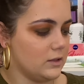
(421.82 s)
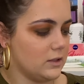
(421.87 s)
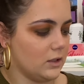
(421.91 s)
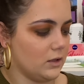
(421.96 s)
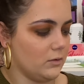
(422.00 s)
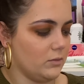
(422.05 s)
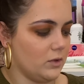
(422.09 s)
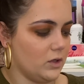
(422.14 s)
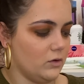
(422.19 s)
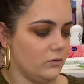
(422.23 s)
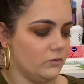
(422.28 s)
take
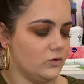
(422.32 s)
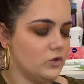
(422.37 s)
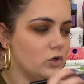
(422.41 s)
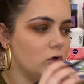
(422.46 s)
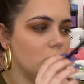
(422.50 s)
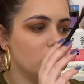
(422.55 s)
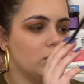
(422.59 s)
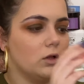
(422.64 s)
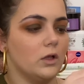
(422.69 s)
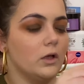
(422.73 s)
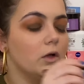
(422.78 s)
a bit of
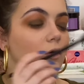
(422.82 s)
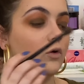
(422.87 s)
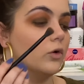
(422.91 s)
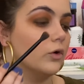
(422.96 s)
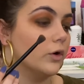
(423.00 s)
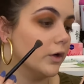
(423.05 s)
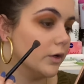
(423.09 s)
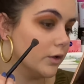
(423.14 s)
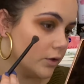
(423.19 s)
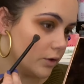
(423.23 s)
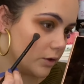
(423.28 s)
chocolate
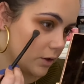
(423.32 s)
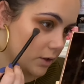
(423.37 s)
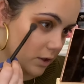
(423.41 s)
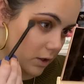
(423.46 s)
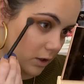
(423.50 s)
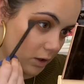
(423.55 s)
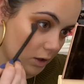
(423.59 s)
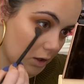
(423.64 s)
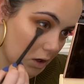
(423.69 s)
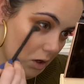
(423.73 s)
orange,